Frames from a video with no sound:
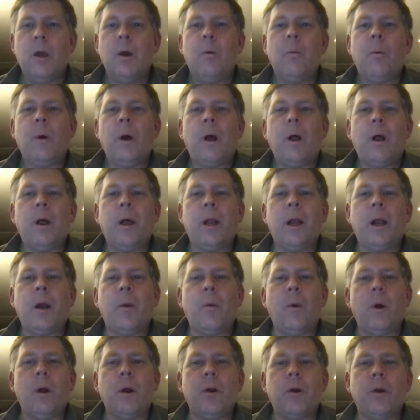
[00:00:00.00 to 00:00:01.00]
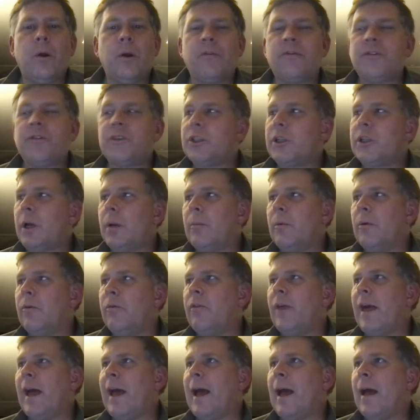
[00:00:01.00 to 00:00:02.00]
Well, and I wonder if some
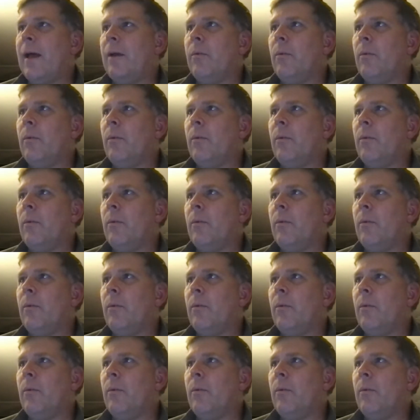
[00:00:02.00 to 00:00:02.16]
of that